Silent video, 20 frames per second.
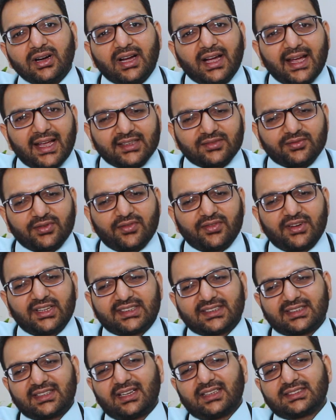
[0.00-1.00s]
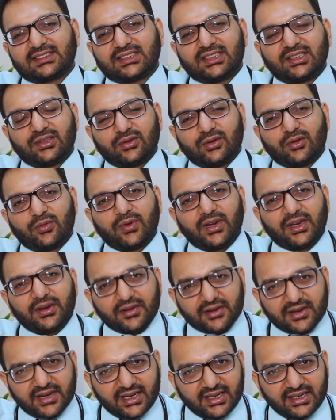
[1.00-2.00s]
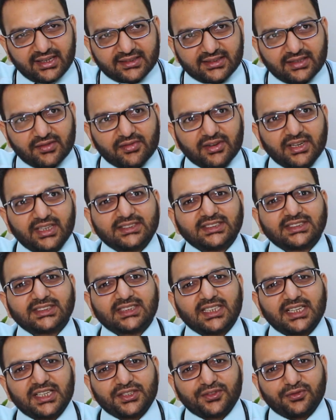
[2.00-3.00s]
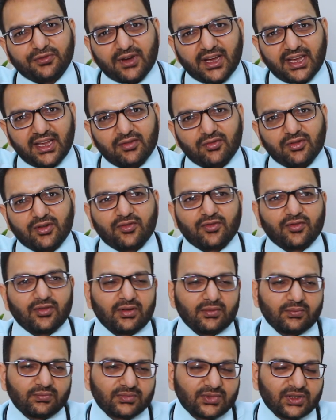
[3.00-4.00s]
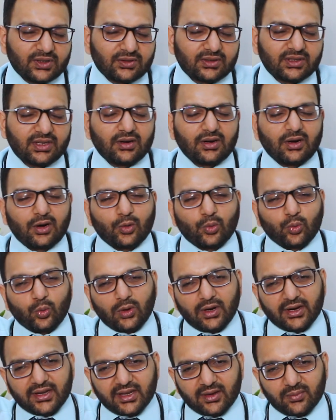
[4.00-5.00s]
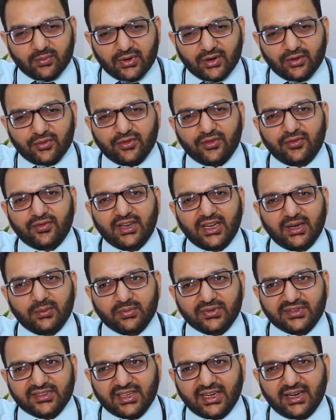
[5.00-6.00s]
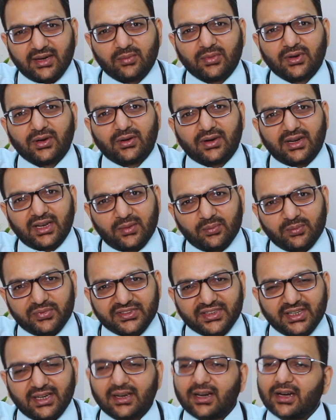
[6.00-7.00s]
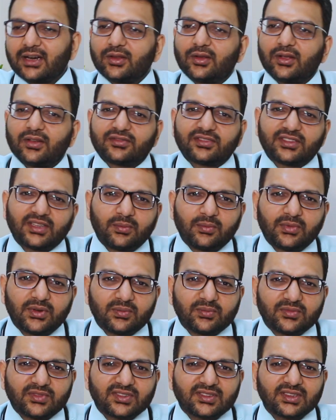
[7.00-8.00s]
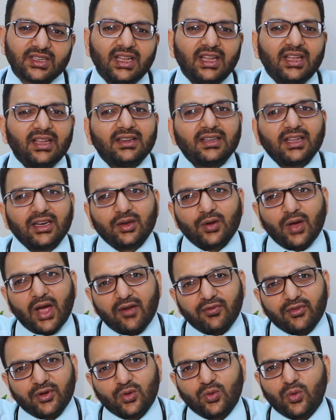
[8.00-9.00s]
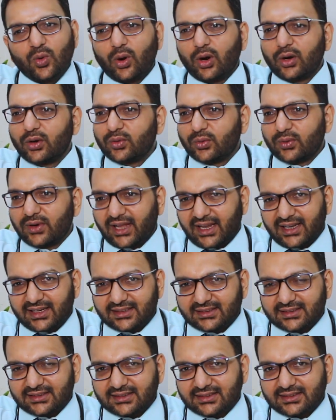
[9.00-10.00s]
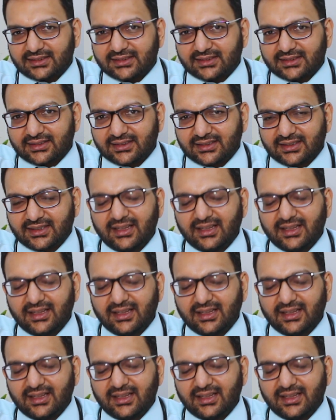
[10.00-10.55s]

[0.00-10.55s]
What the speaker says: As we've discussed, when your kidneys have reached stage 5, or they're not working below 15%, below 10%, and you have symptoms, then you have to go on to dialysis.